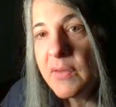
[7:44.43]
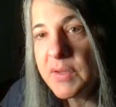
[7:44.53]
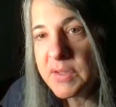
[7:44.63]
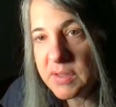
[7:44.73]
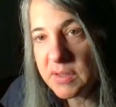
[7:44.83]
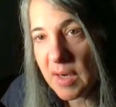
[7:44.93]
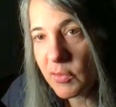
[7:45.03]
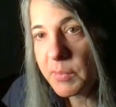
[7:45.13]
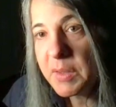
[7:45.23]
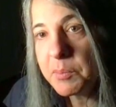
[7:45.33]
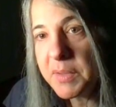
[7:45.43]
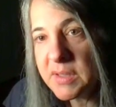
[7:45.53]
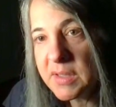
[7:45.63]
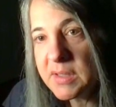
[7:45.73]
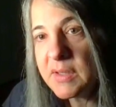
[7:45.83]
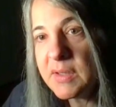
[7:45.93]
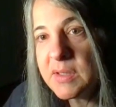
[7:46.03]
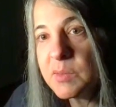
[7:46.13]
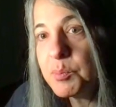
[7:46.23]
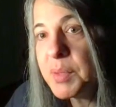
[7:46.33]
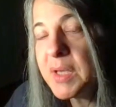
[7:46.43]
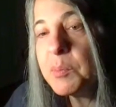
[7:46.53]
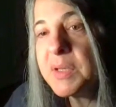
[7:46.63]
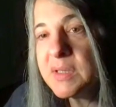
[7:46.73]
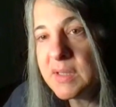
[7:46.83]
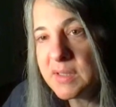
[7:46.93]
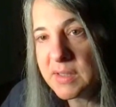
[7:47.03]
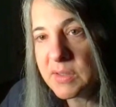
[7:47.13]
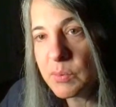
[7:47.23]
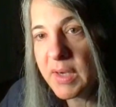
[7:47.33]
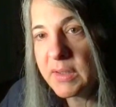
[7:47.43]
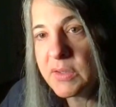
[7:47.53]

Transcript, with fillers: This is government business. This is big businesses, right?